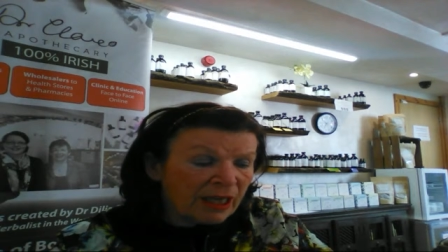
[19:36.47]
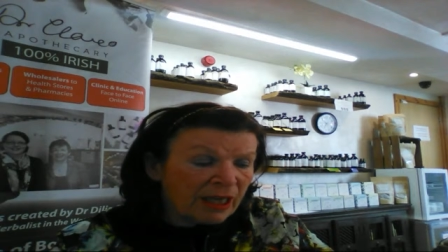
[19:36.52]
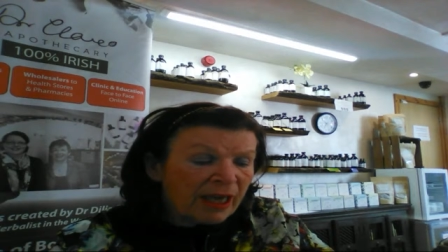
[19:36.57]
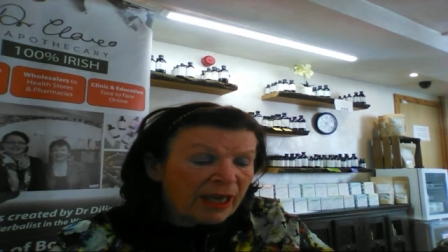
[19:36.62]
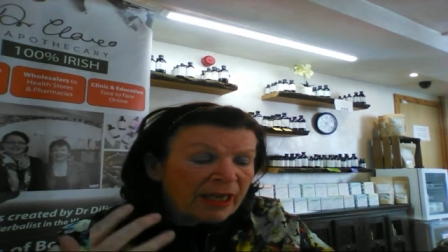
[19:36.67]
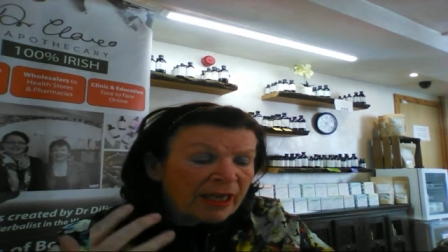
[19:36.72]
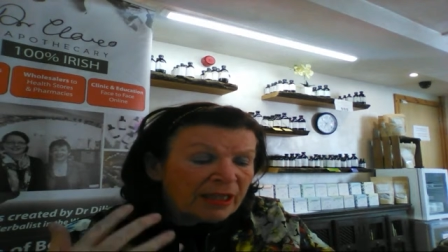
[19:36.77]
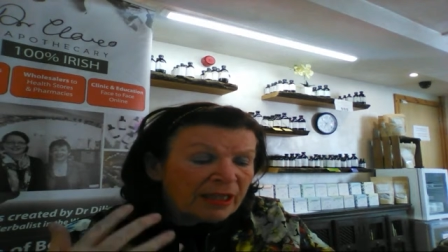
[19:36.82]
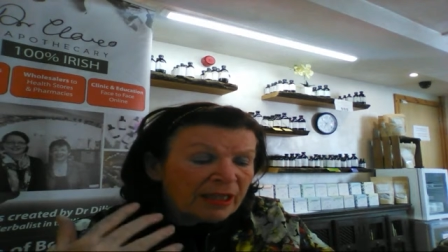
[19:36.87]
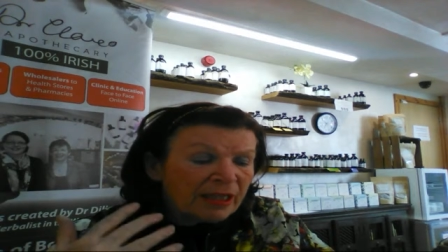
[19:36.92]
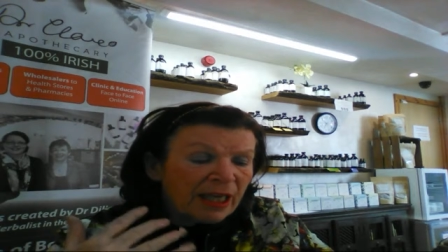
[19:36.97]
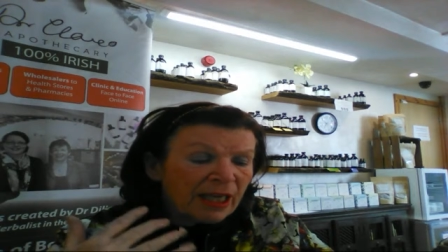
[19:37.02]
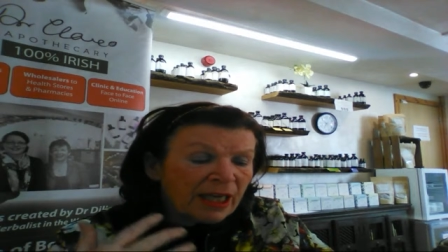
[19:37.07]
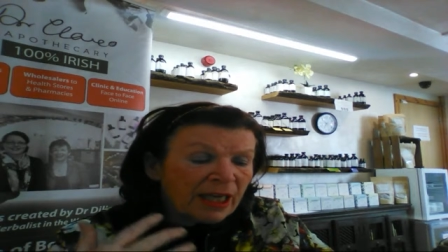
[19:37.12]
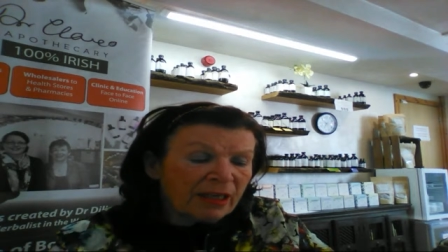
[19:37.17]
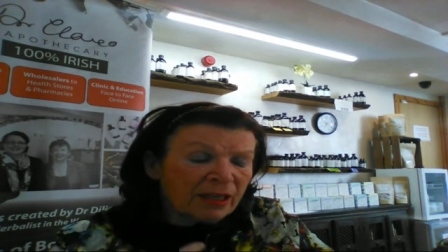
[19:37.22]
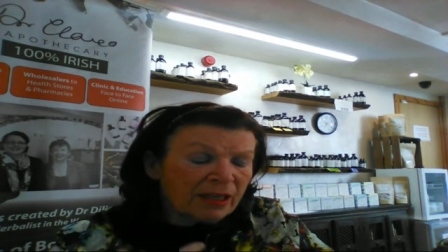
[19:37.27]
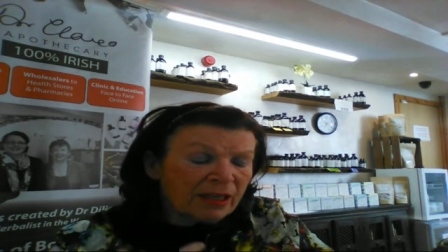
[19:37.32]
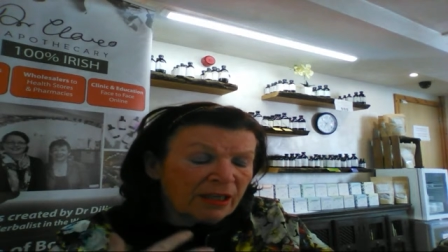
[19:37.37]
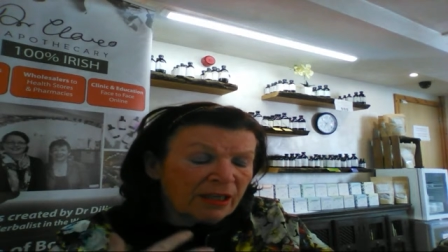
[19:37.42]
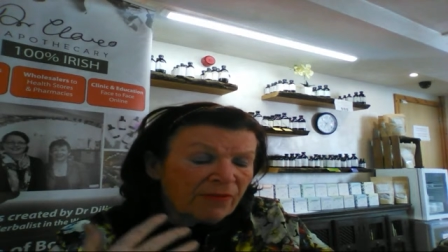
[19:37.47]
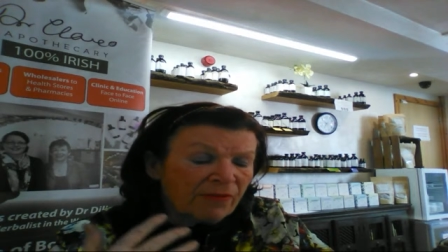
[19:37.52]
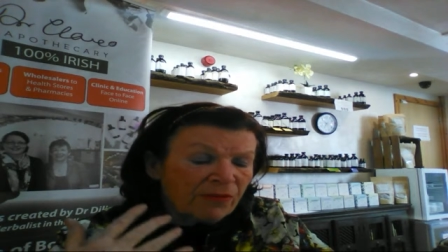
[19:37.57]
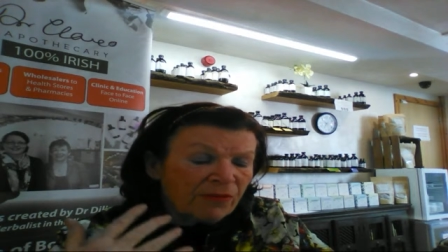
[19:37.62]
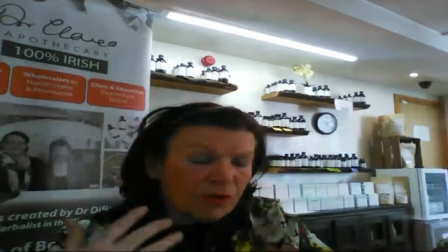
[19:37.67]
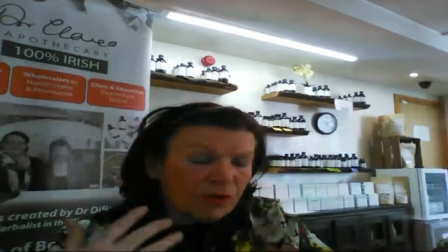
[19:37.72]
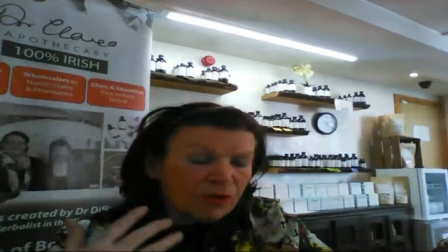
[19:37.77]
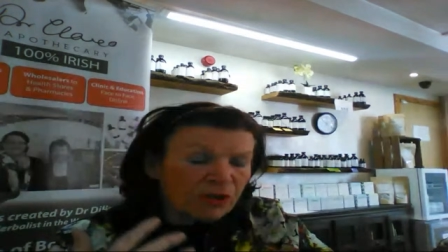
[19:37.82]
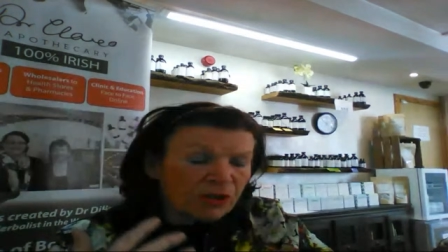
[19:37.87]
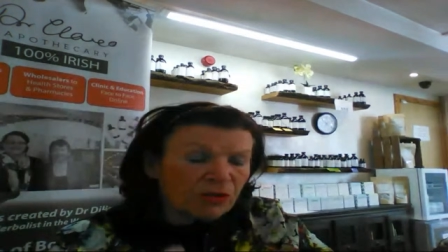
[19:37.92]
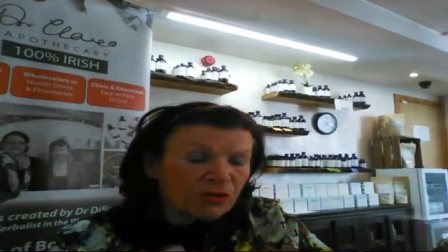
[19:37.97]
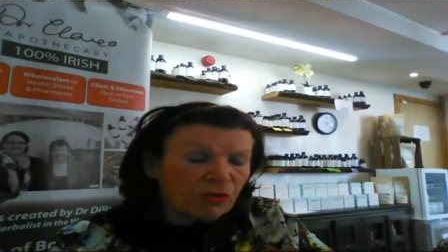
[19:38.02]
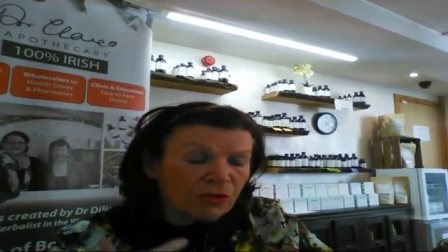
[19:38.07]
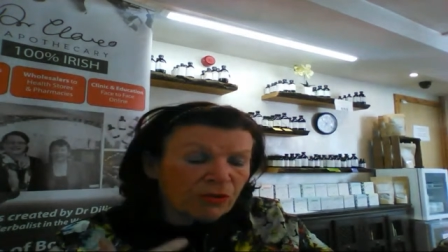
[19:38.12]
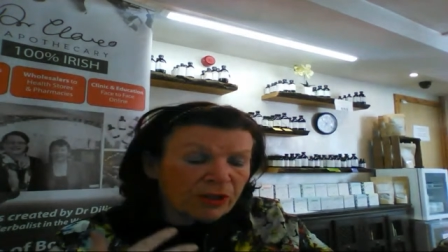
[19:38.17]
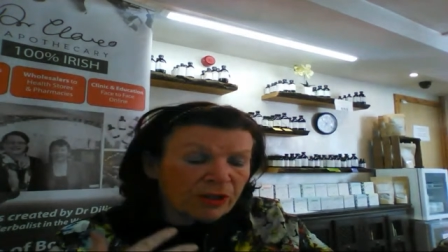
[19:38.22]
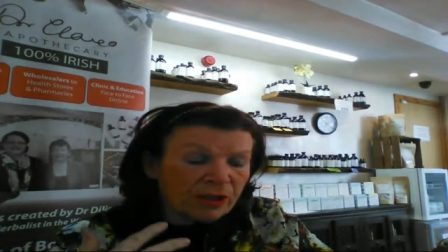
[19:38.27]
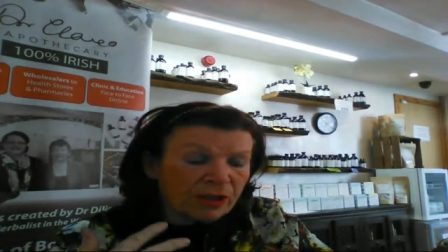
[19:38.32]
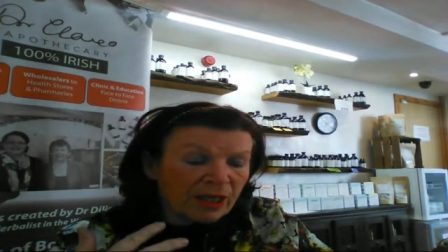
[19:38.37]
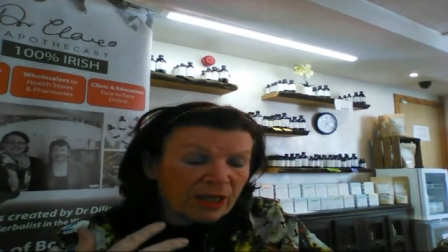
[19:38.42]
Nettle leaf restores
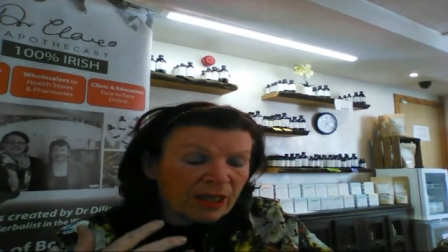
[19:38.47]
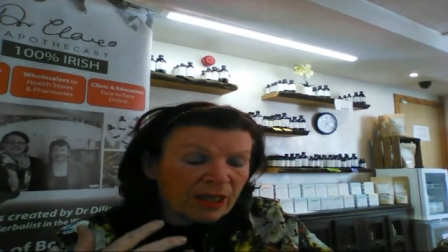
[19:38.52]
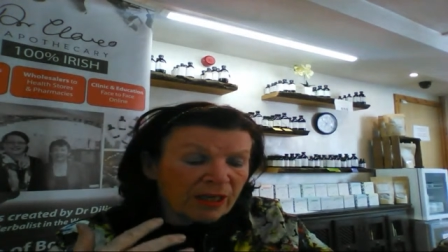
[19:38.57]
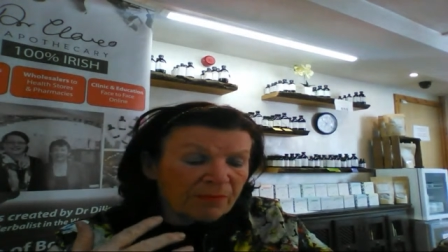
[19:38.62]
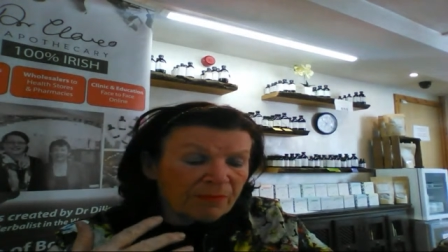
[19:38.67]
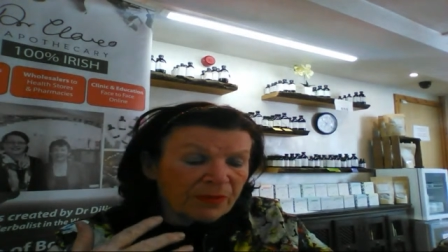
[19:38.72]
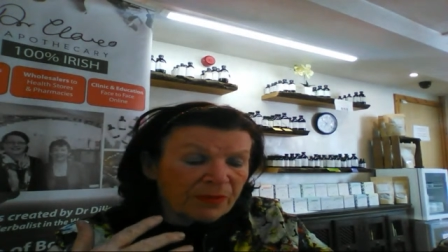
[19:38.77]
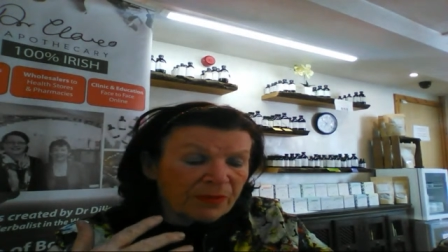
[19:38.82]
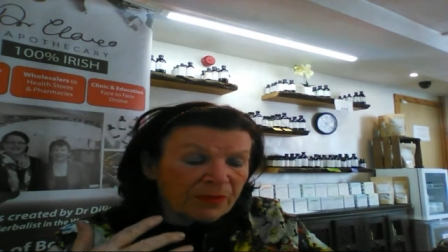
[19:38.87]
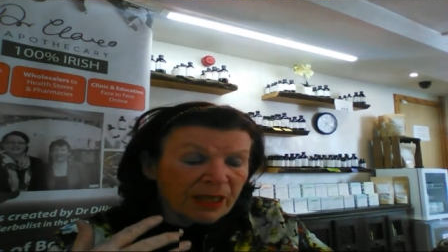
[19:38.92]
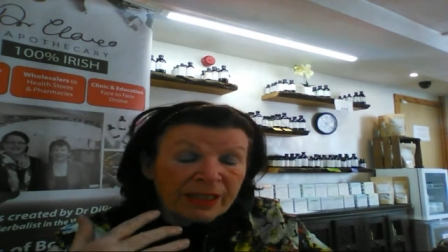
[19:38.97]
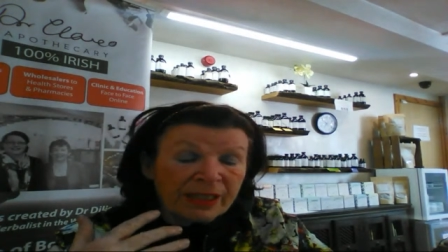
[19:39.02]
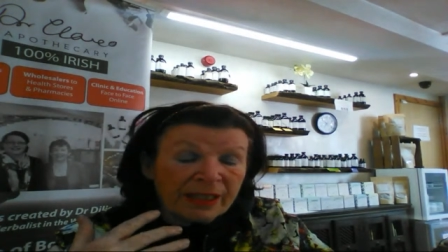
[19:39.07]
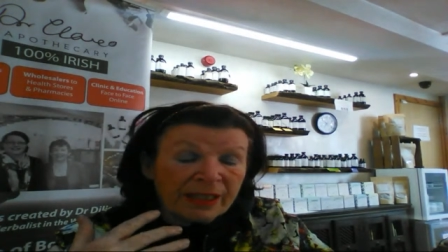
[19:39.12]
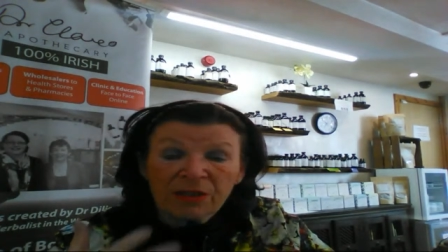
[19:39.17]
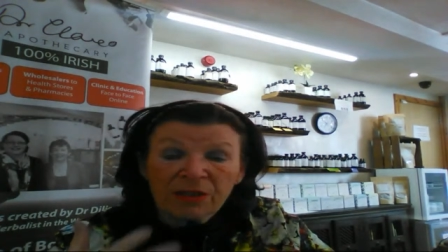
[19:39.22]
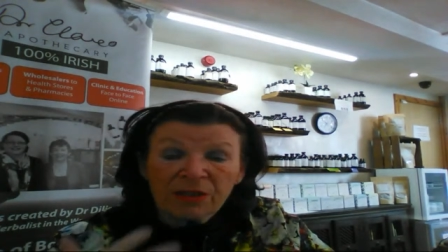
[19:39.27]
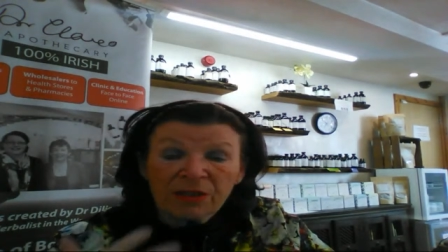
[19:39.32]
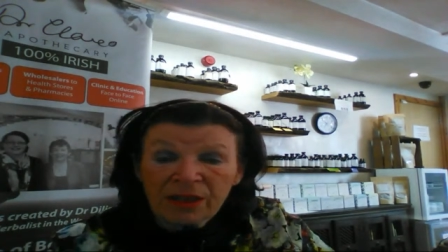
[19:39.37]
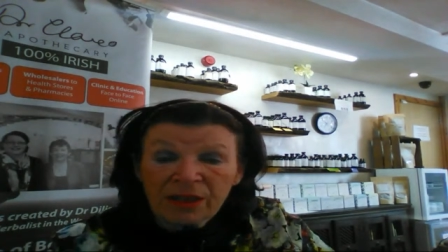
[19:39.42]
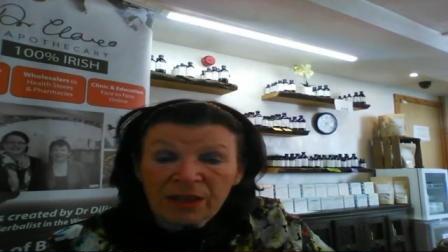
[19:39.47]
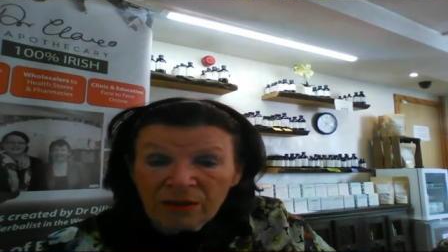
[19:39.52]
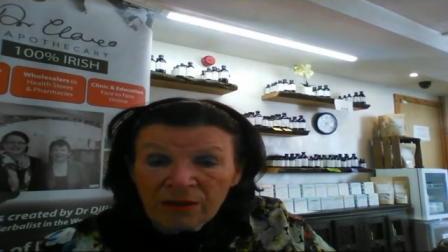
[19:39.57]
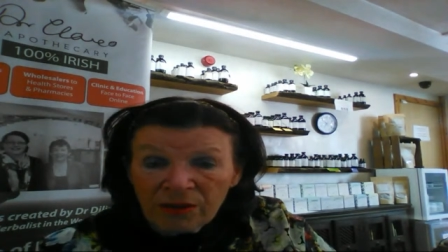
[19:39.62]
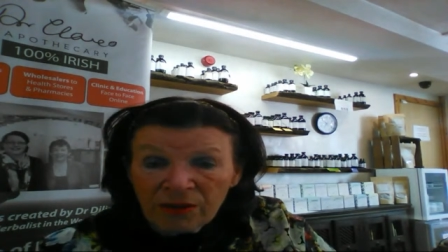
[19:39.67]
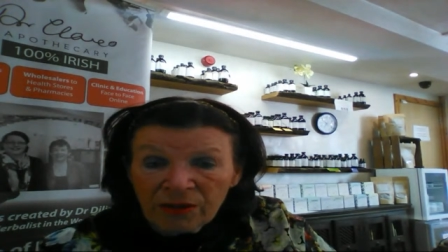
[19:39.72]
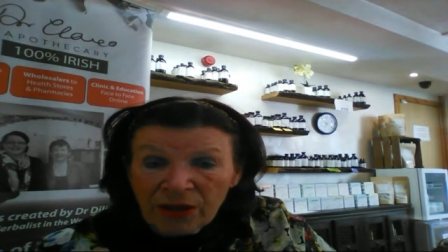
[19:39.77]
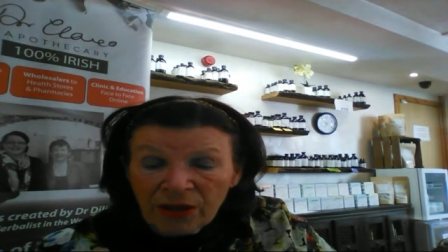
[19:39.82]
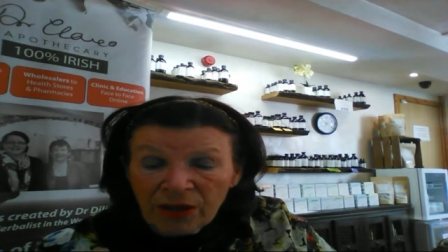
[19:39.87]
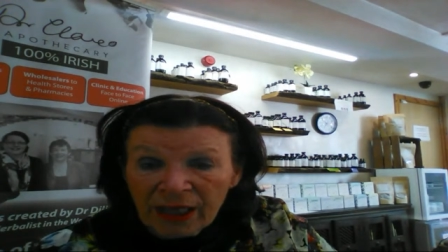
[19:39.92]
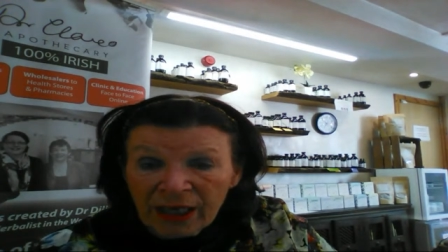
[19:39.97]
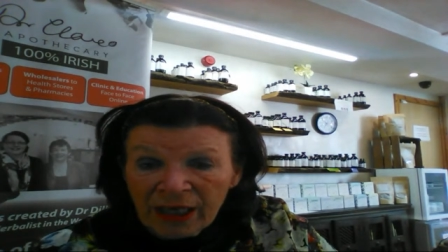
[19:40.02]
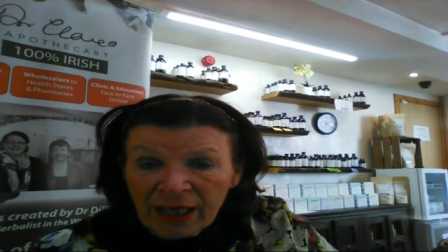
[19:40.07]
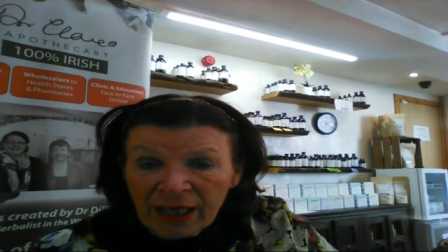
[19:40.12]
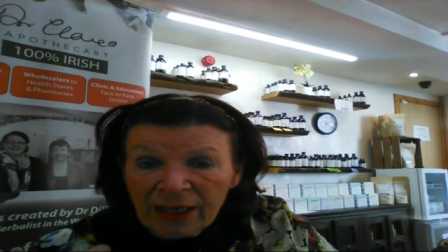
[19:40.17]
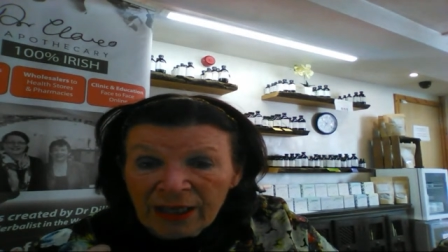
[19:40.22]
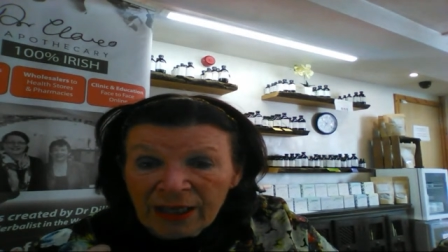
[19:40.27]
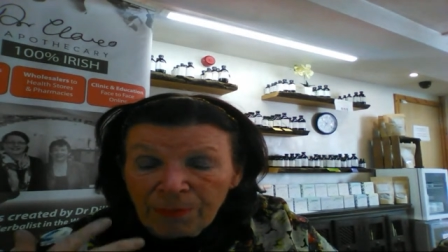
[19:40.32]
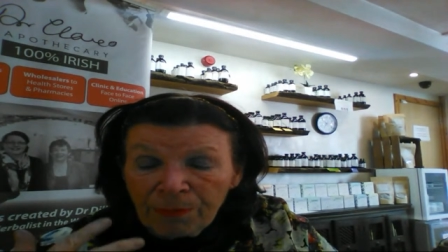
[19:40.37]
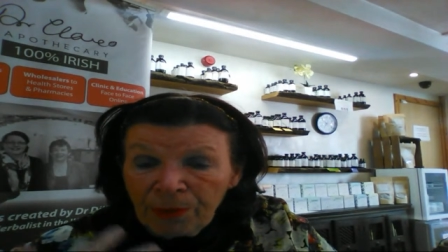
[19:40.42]
um, histamine in the
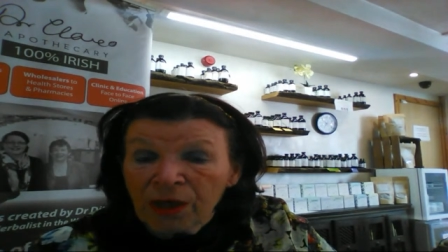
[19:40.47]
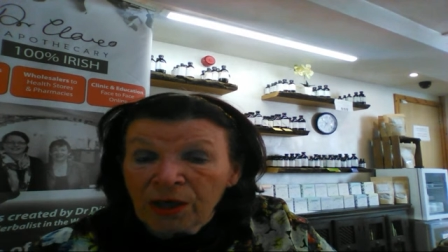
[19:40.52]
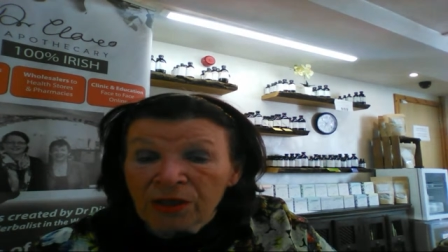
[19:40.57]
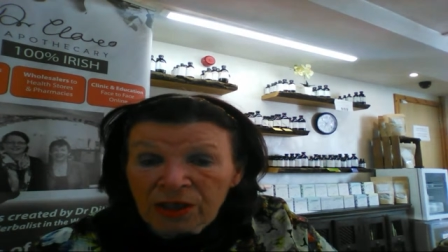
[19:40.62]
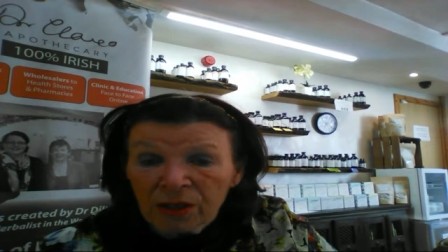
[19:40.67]
blood.